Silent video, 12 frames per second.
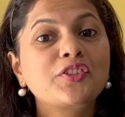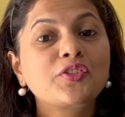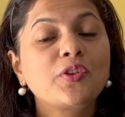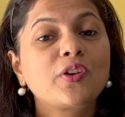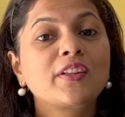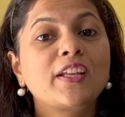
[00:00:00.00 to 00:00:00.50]

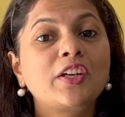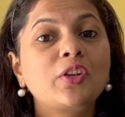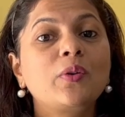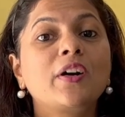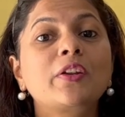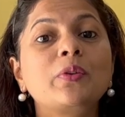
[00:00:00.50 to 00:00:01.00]
sure that
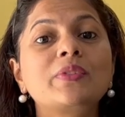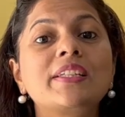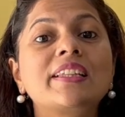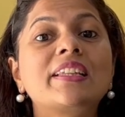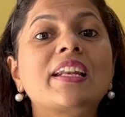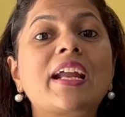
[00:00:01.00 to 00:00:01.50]
you are
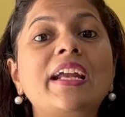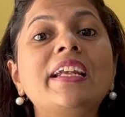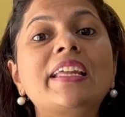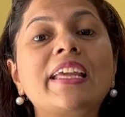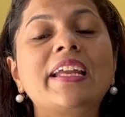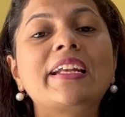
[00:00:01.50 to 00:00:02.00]
using the right
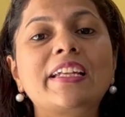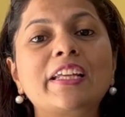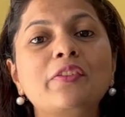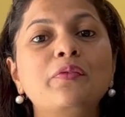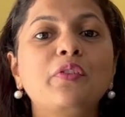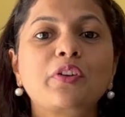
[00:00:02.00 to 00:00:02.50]
cake
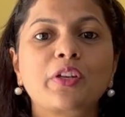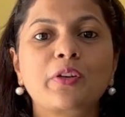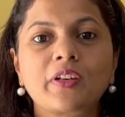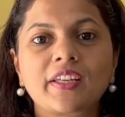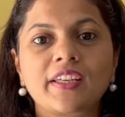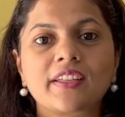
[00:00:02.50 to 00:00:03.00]
tin for
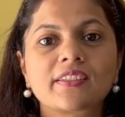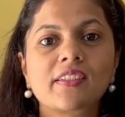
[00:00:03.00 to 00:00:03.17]
your cakes.